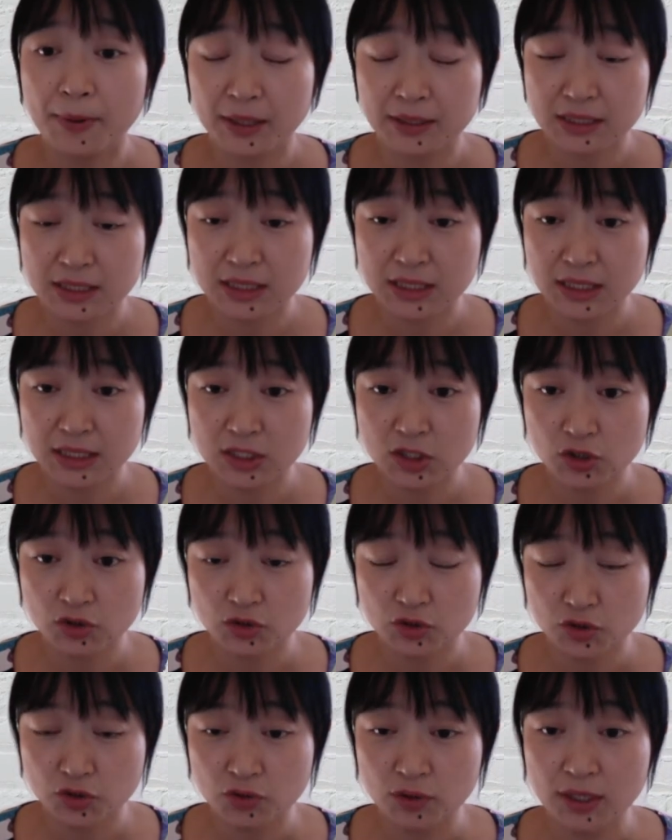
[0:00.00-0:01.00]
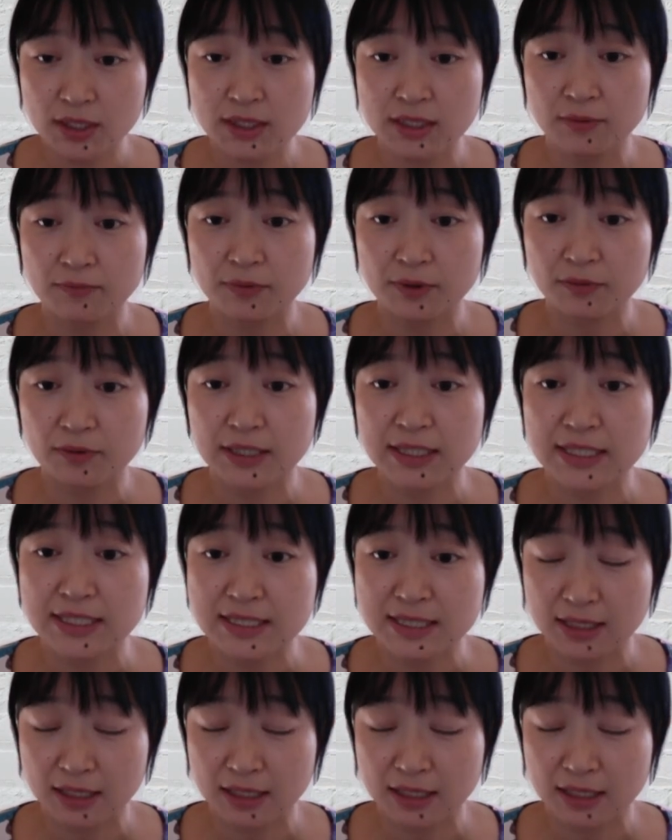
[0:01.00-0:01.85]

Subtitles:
students are very easily